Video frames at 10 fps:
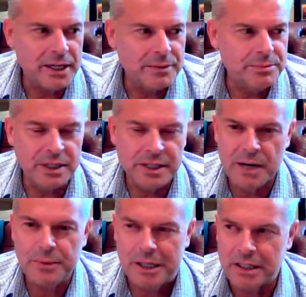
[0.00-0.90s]
being
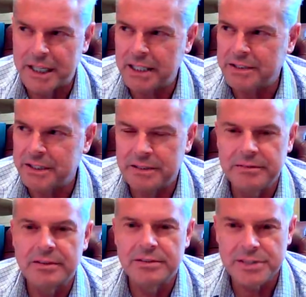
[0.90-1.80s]
calm and
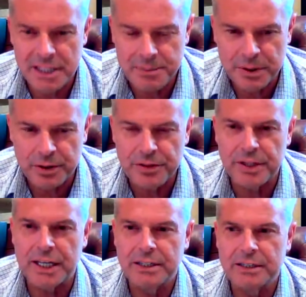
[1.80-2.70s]
collected, sleeping on
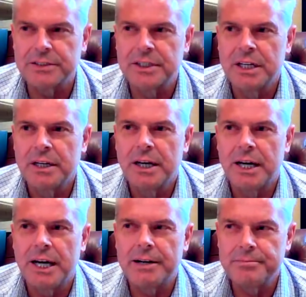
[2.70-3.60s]
things,
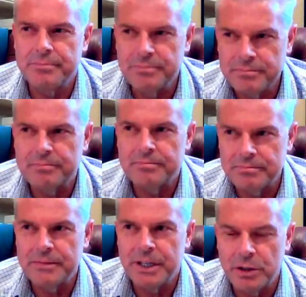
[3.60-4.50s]

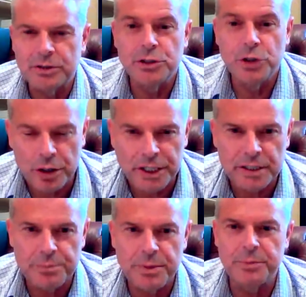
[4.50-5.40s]
you know, talking
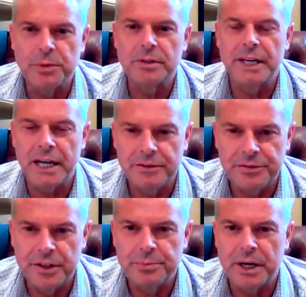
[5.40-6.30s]
to people, getting
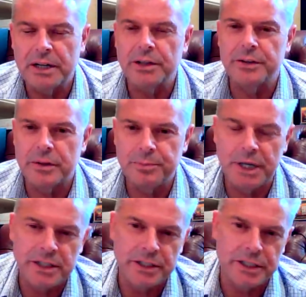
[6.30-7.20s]
feedback, other
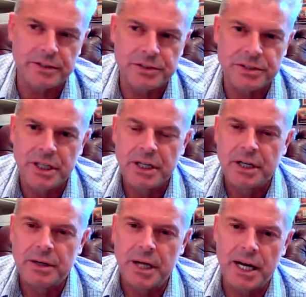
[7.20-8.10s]
opinions
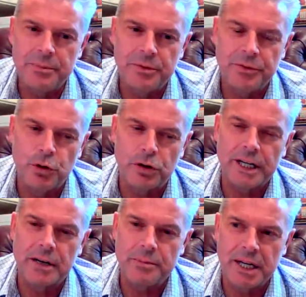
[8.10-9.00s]
before
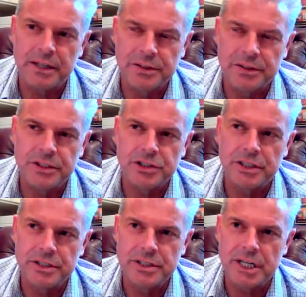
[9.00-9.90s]
kind of making
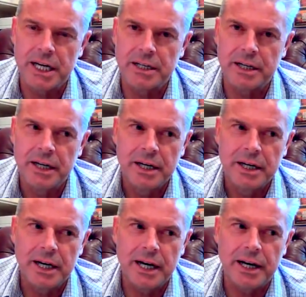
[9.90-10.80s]
decisions. And
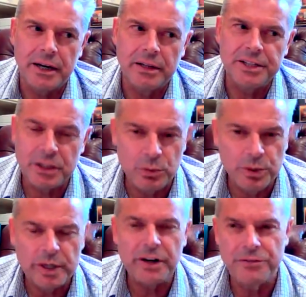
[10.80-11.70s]
listen,
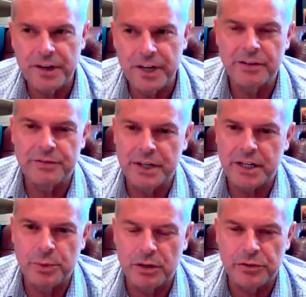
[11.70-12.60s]
we're a very, very
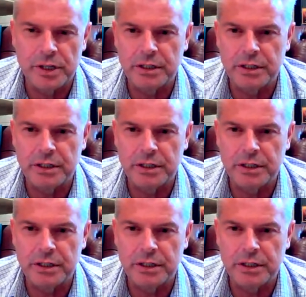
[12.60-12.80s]
well-run